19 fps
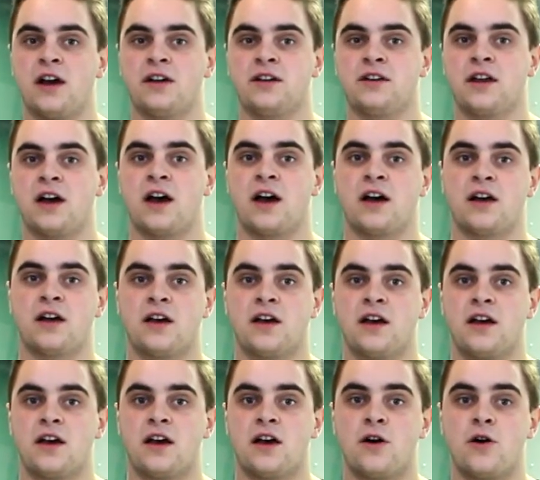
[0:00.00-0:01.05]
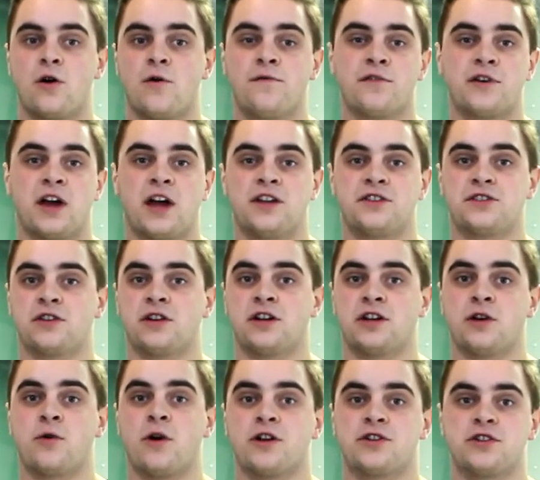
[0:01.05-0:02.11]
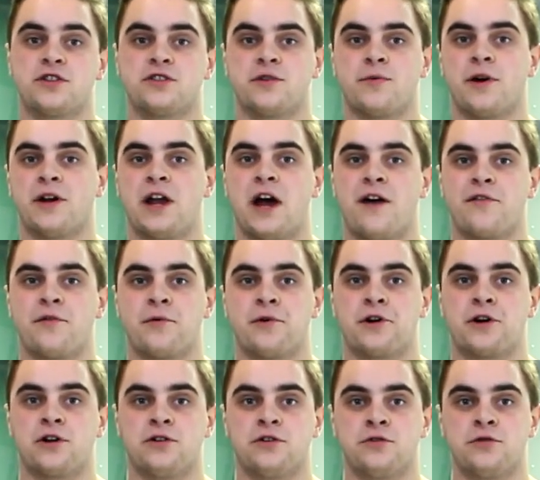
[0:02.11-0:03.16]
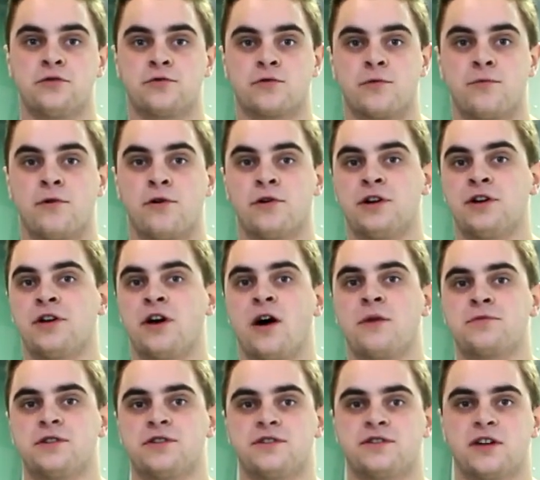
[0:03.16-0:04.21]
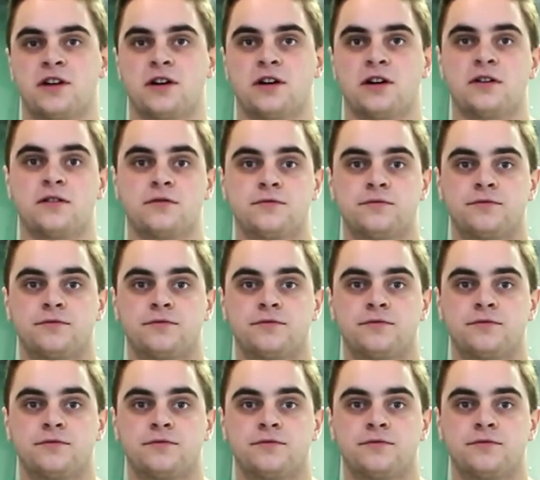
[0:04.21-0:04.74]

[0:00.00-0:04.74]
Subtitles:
and hopefully answer any questions you might have about our new remote adoption center.